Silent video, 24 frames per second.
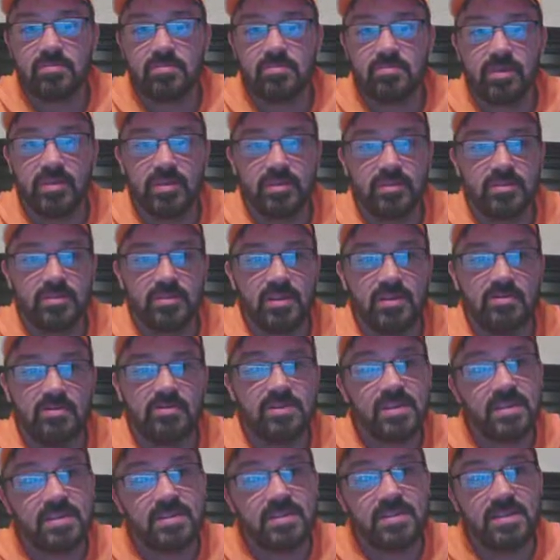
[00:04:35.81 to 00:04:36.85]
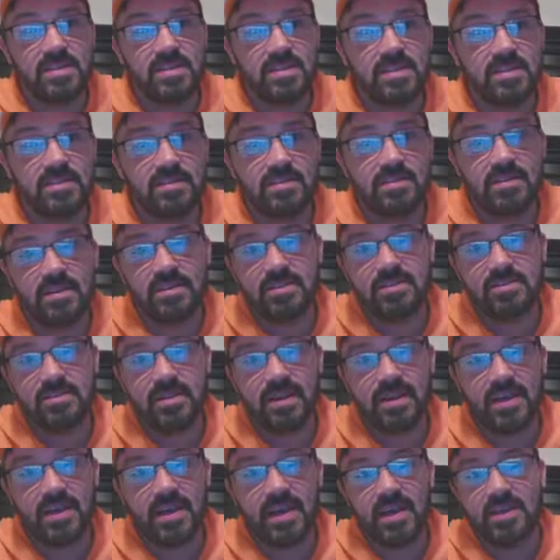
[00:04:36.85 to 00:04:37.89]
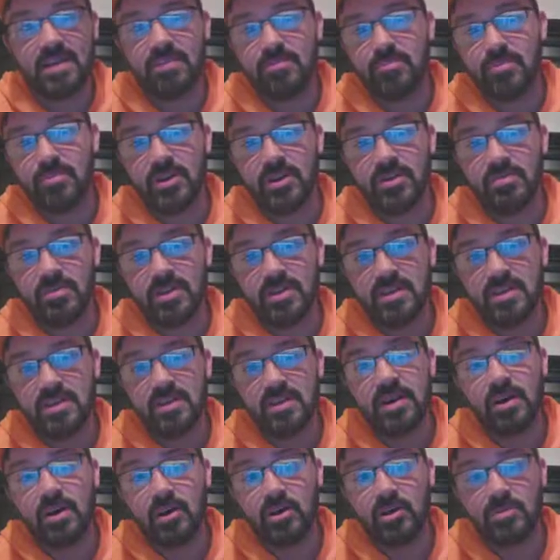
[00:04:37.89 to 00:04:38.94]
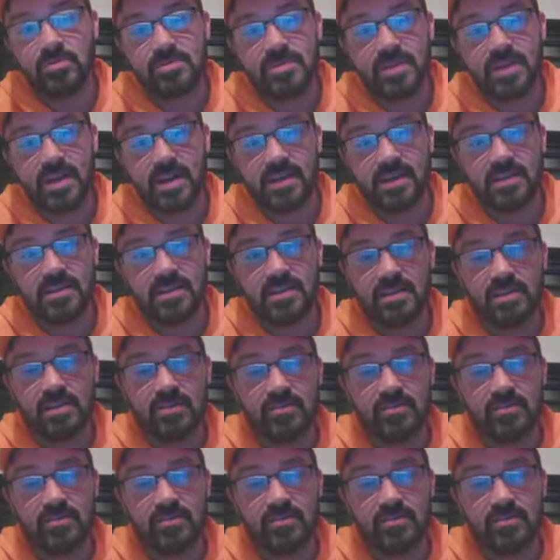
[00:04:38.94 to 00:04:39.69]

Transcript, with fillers: but he was 18, and so I kind of brought him in in the hopes that I could then